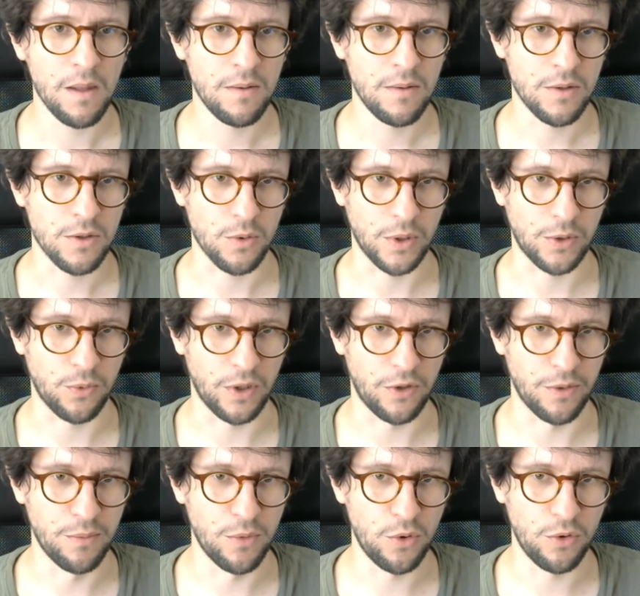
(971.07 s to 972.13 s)
So it will
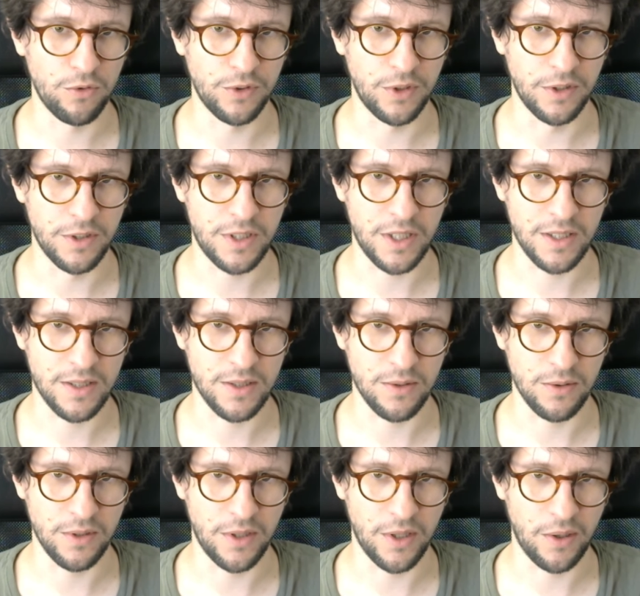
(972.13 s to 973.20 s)
remove, since
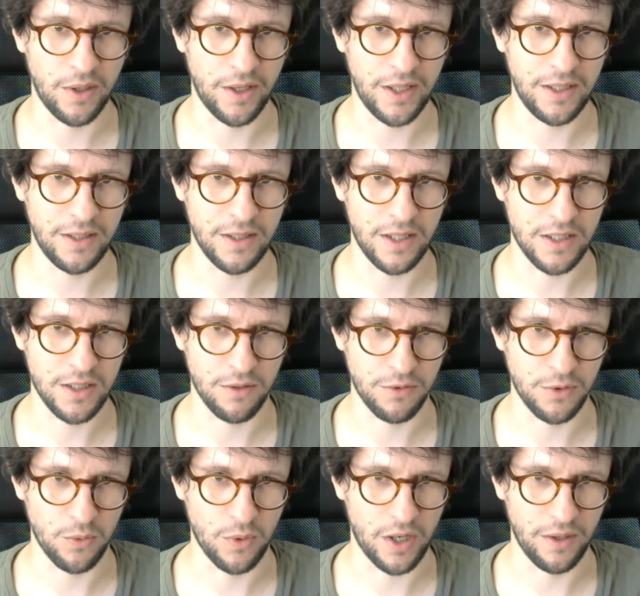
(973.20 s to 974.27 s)
the index
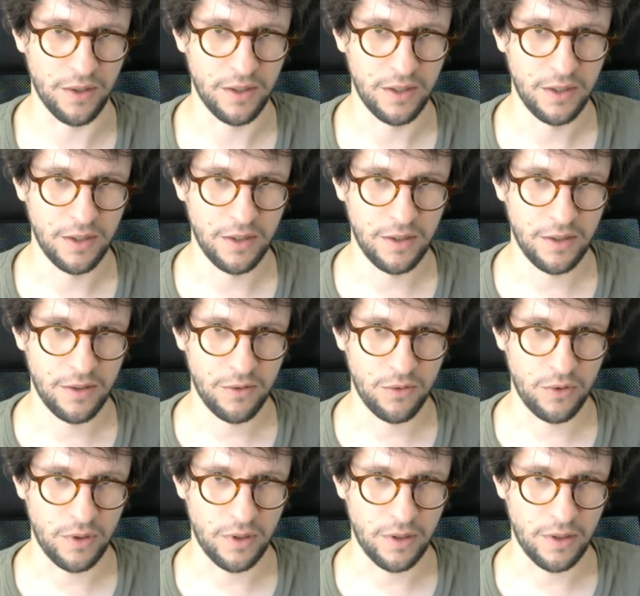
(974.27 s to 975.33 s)
of the one
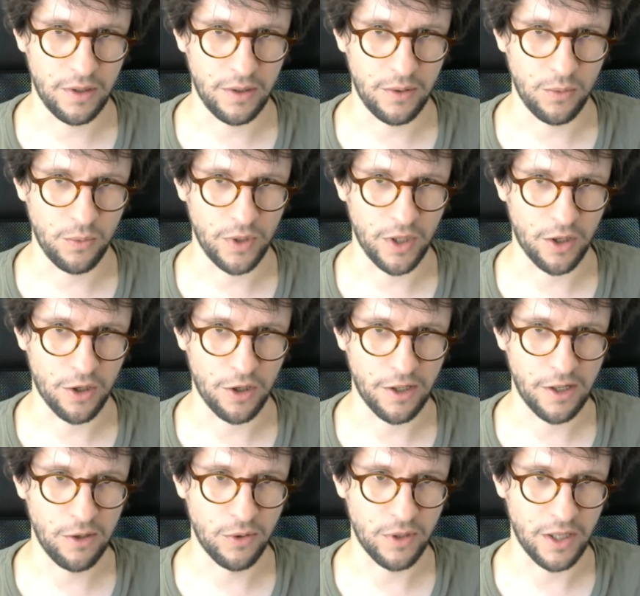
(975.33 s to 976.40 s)
we are
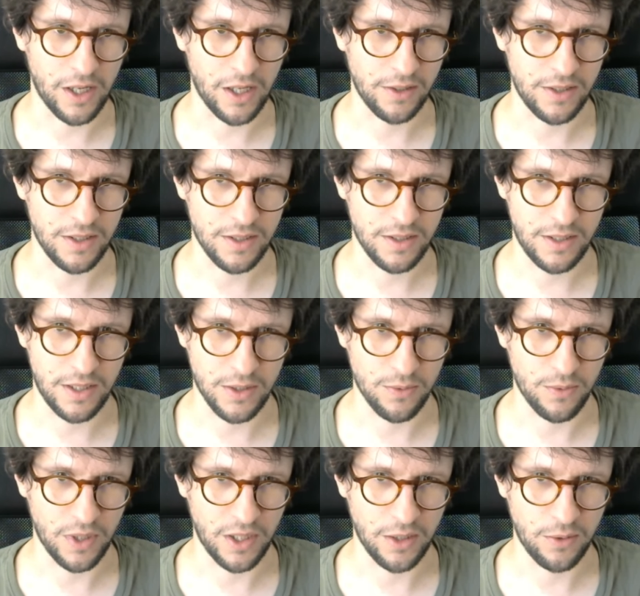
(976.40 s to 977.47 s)
currently looking at is
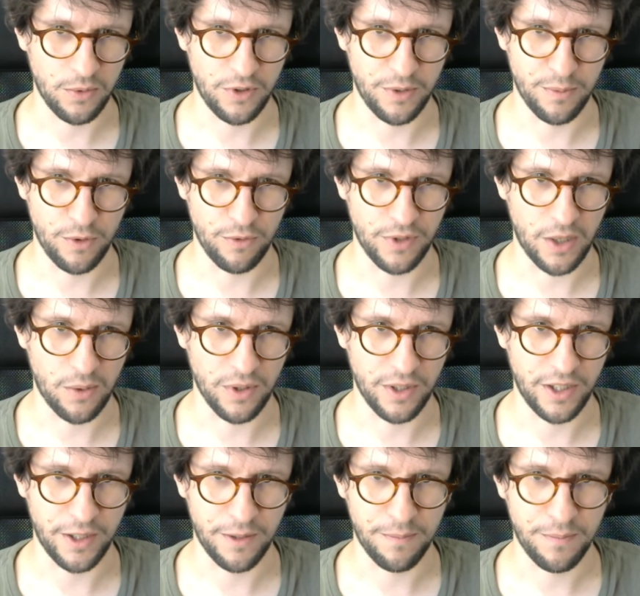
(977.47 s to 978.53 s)
this one, it will remove that one
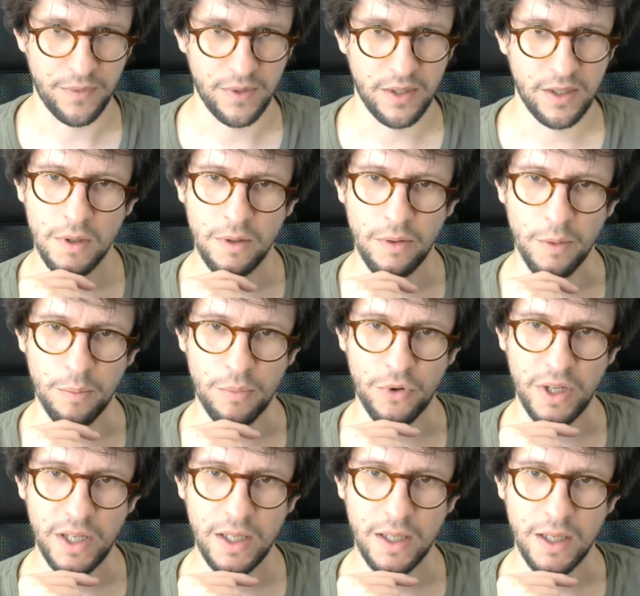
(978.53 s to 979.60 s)
here. The
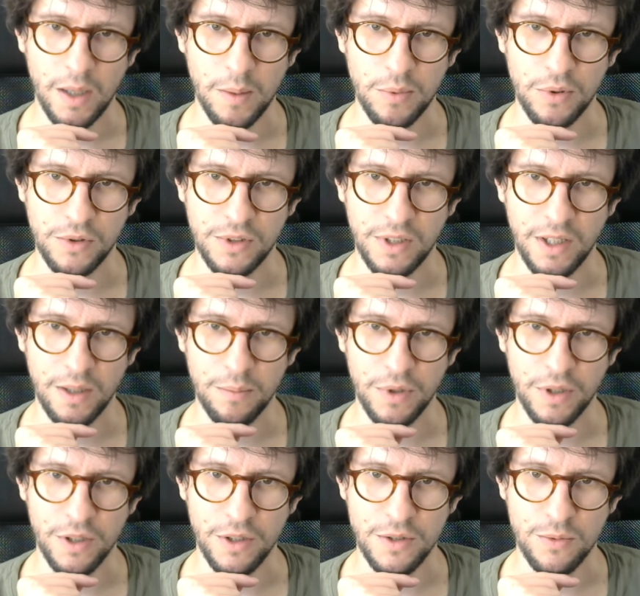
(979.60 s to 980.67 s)
break I put here
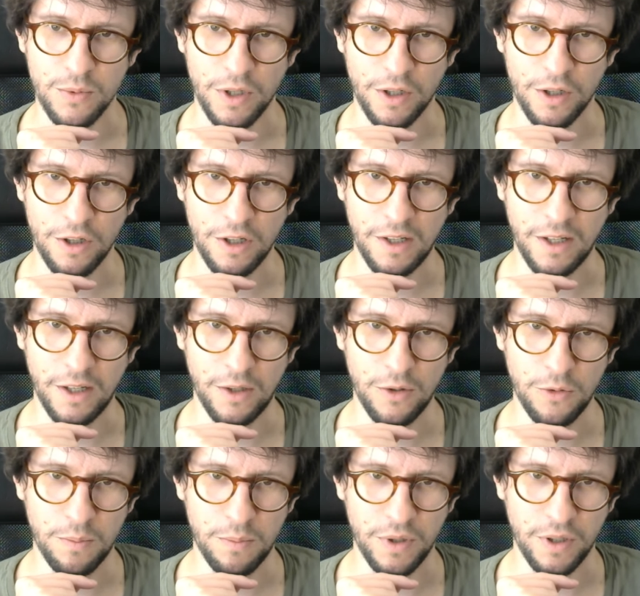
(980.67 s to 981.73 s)
because we are currently
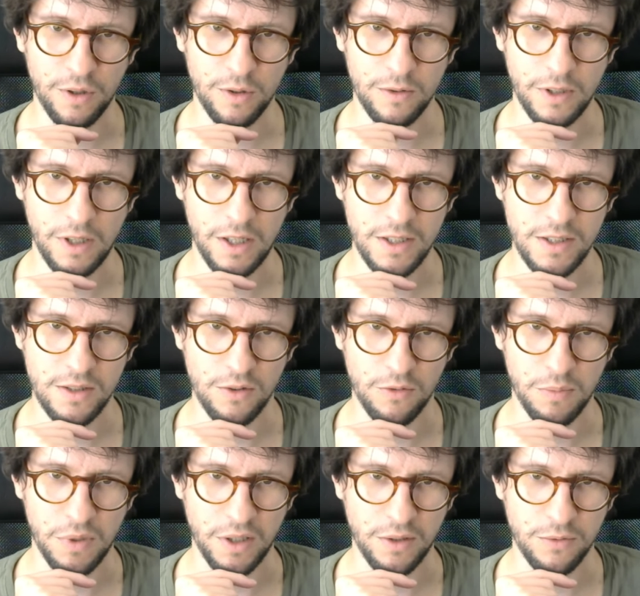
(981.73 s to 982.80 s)
looping over the list
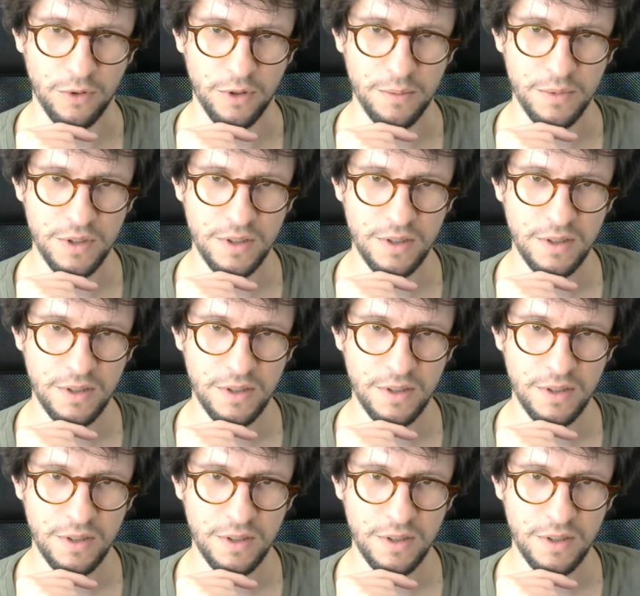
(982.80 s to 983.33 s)
of platforms,